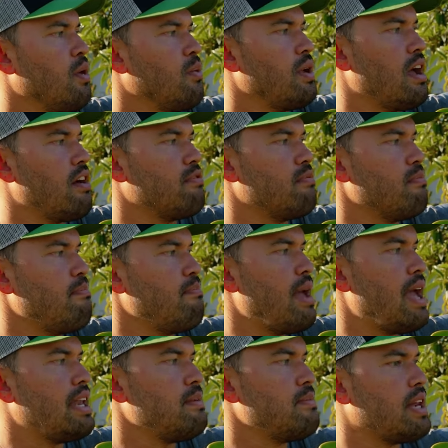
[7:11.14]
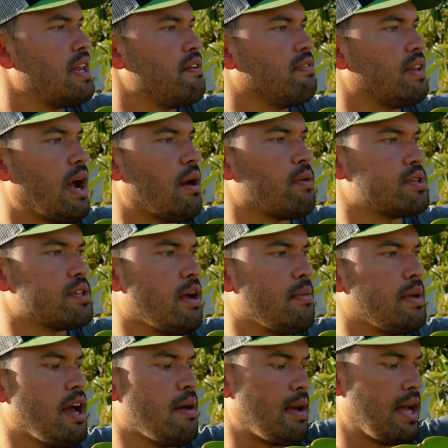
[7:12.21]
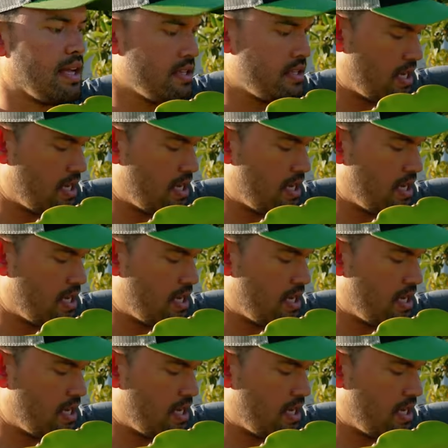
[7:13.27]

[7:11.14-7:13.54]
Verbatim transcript: we have many, many flowers coming up. I can